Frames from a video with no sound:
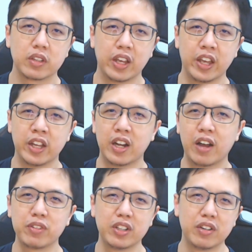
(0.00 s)
And
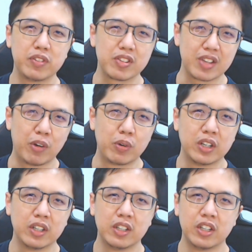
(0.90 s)
after the first
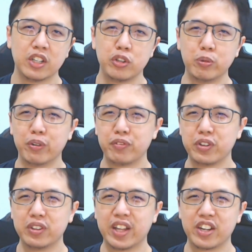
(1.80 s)
hour, you will
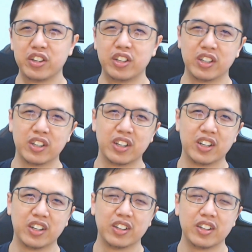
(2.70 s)
feel that
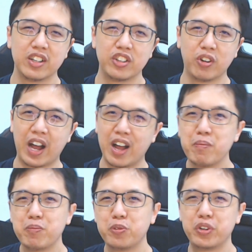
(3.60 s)
your
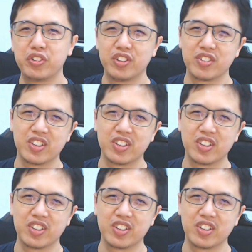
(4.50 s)
arm, which is